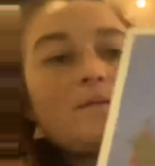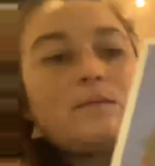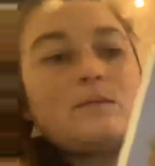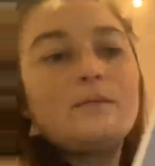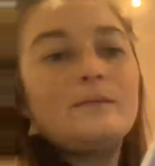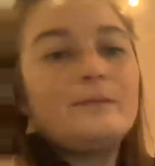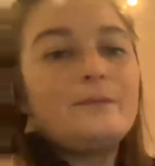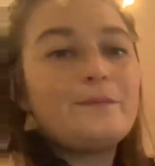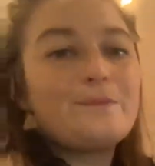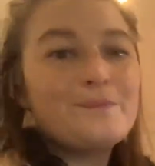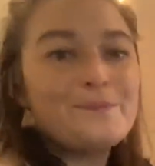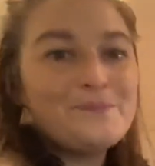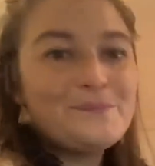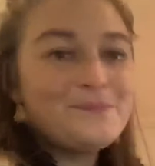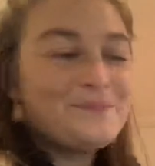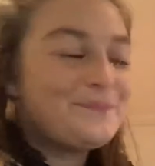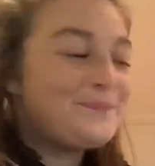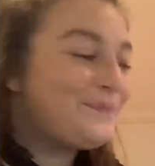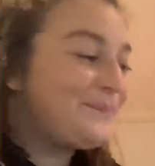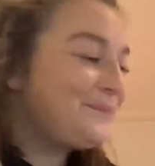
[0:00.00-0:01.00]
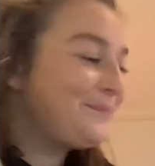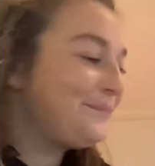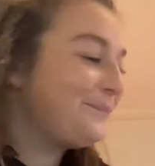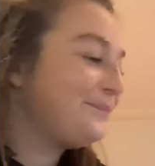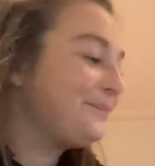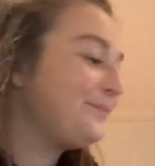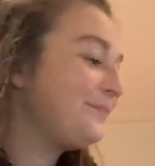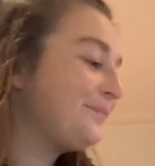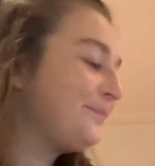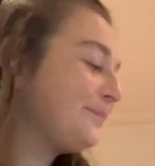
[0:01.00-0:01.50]

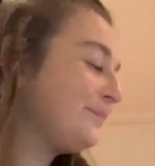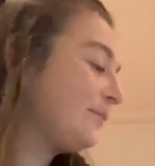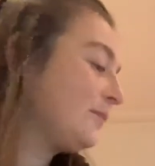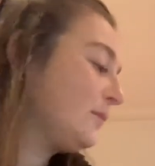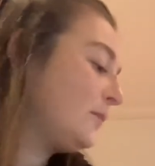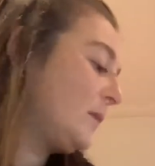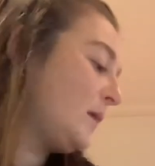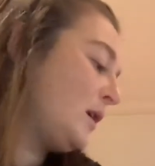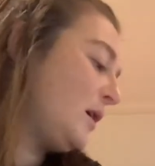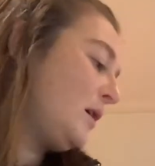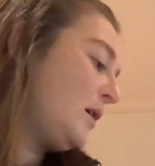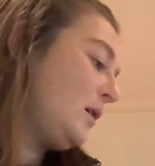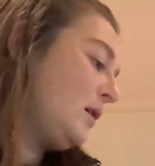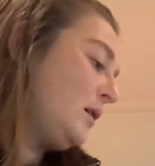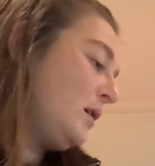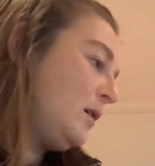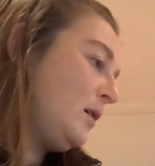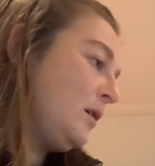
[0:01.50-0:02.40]
Nothing is said.